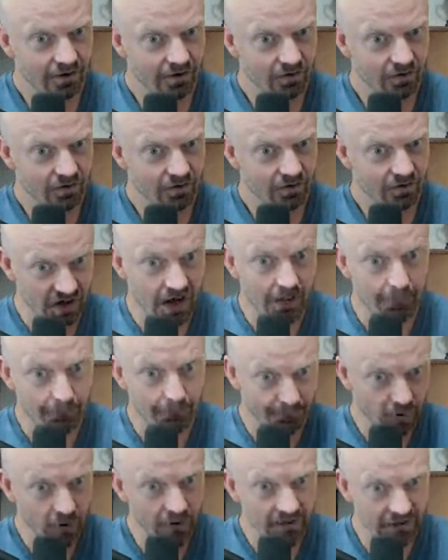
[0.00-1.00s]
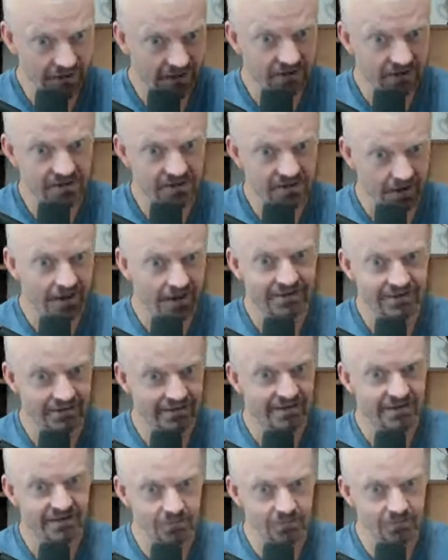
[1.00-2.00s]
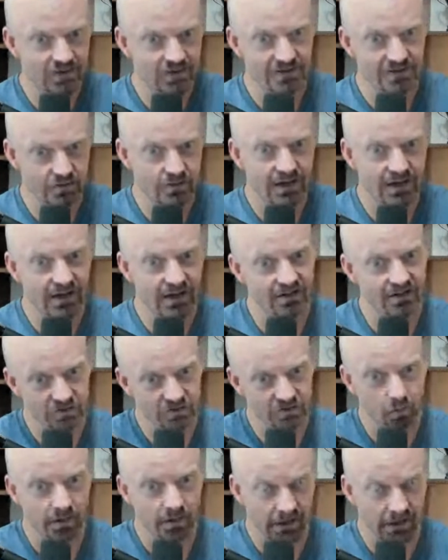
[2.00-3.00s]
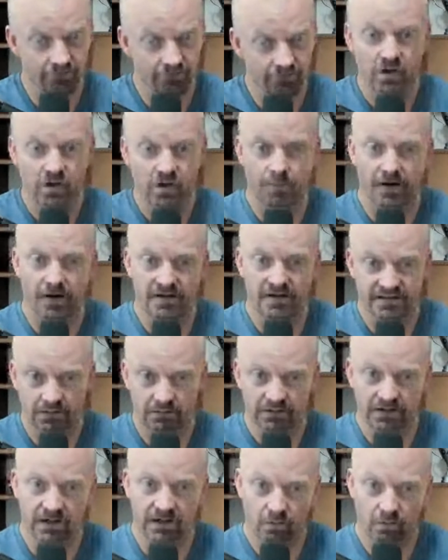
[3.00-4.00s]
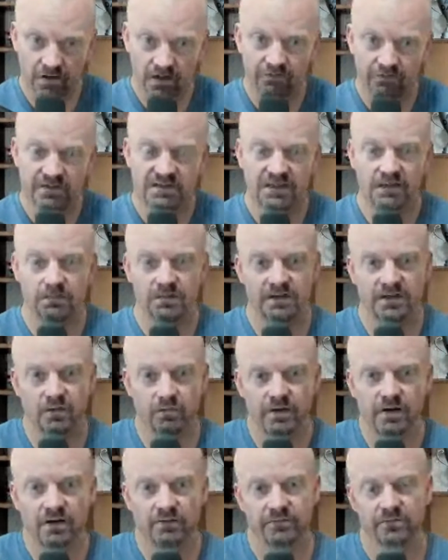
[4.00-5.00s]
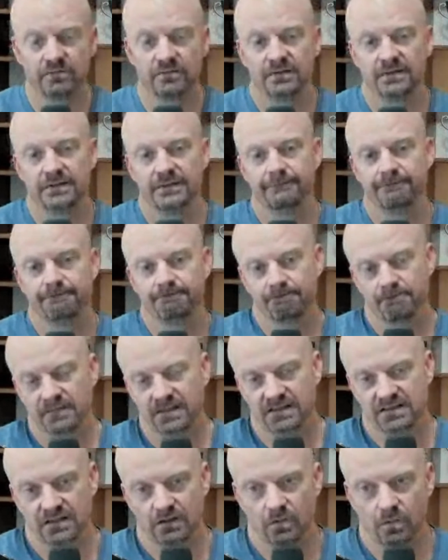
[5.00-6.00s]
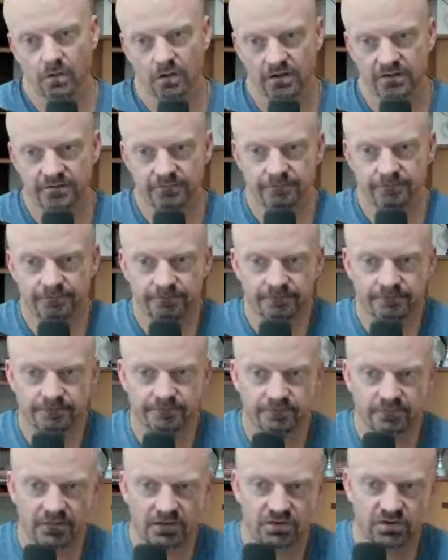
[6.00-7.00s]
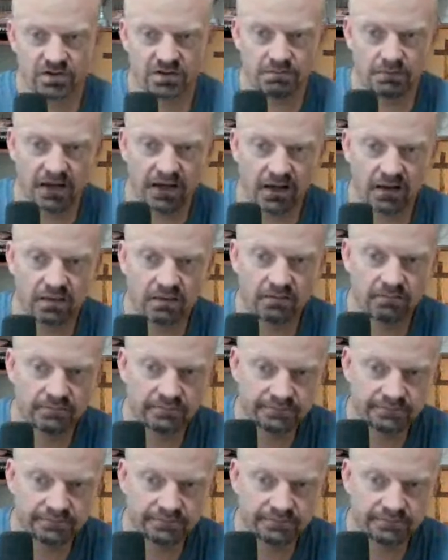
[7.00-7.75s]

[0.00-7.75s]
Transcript: you stop putting in toxins as much as you can. So whatever your body's able to get rid of, it's able to get rid of. That's how it works. It's just math.